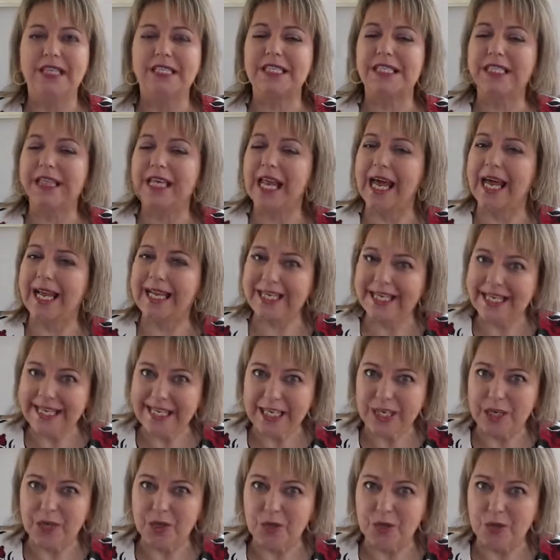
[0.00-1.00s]

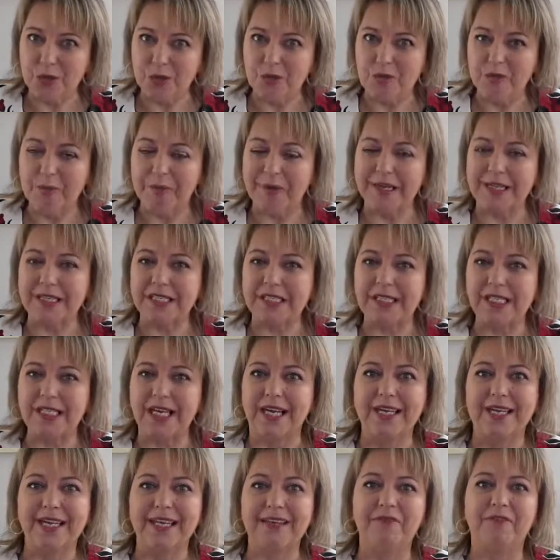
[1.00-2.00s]
slightly cool but
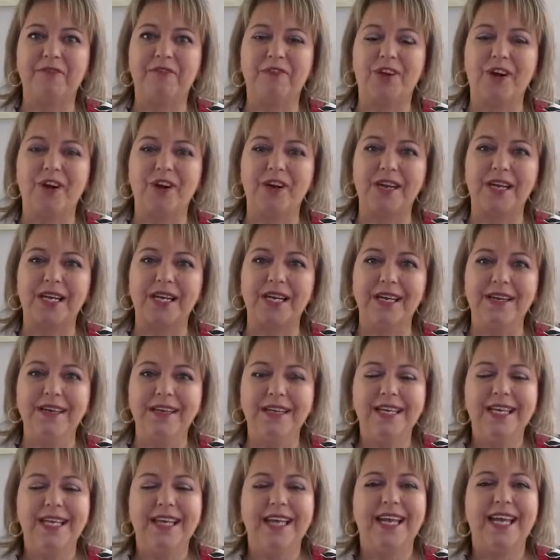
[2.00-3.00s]
sunny Florida
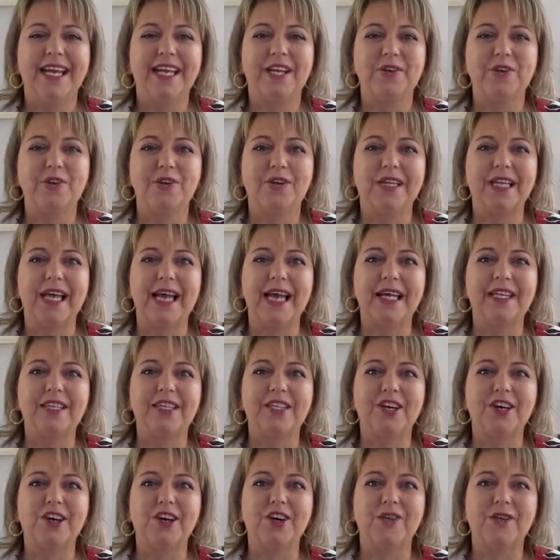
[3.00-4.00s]
in
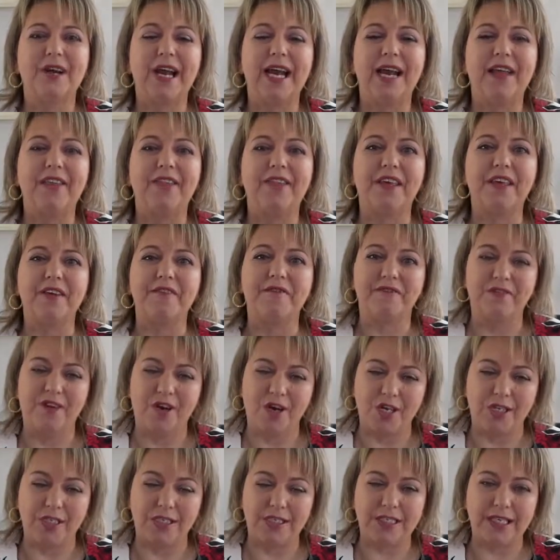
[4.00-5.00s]
Orlando at the
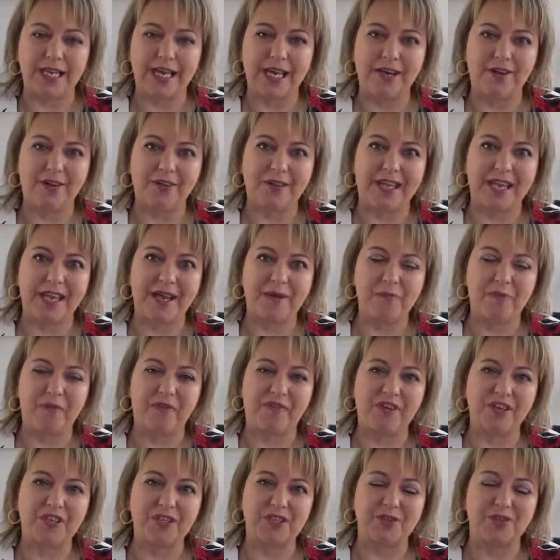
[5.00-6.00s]
Avant Healthcare
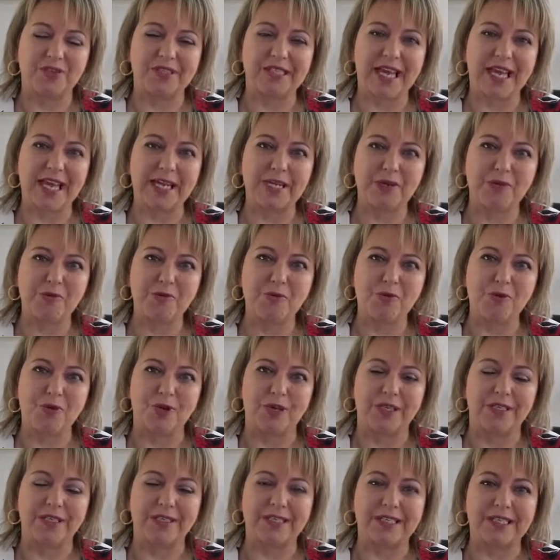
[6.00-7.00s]
Professionals
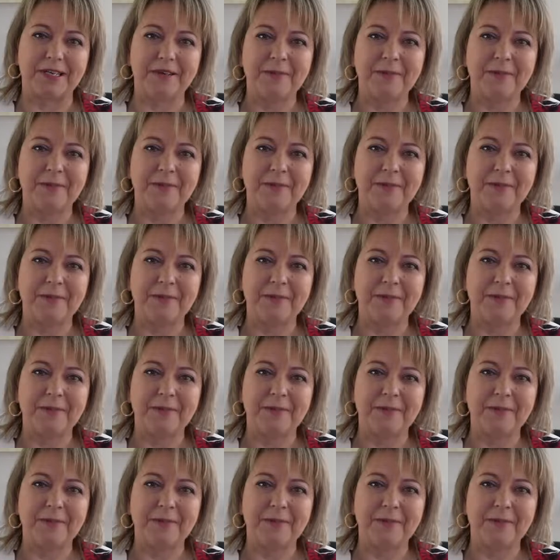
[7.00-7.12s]
headquarters.